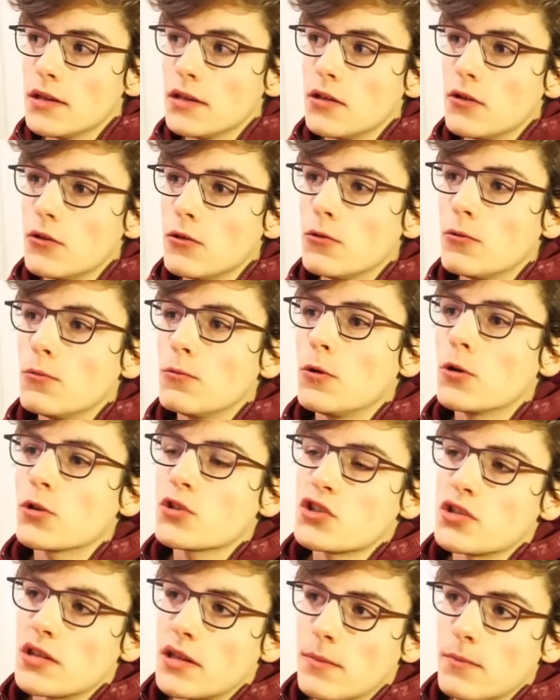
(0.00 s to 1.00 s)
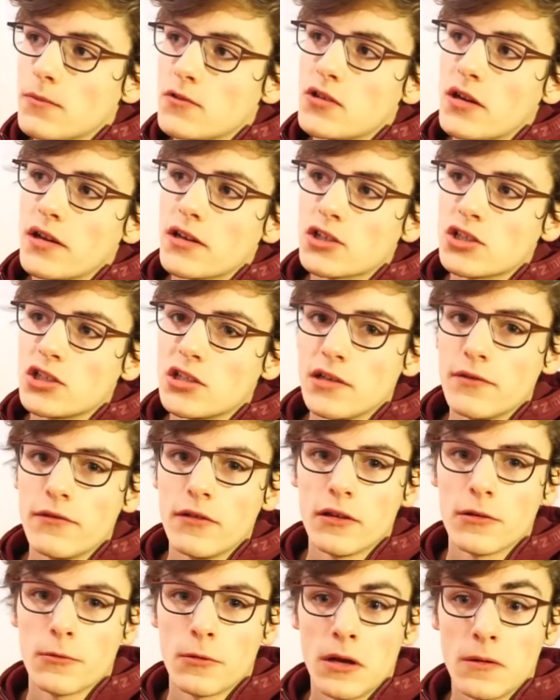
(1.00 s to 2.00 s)
You watch them to actually
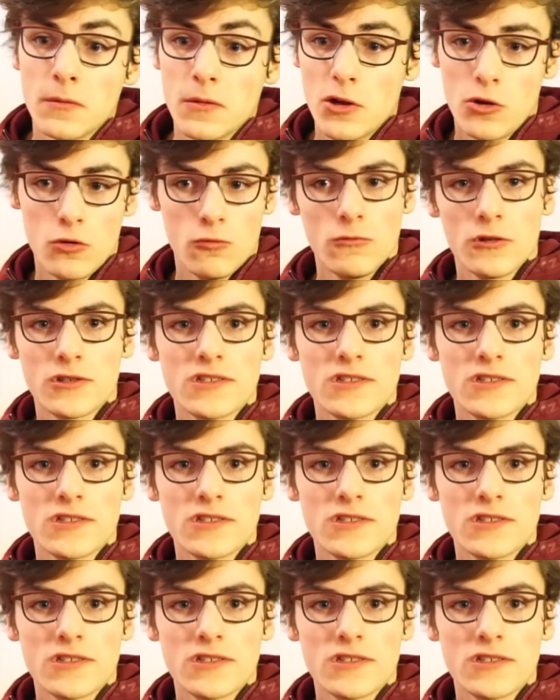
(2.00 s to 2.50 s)
figure out, oh,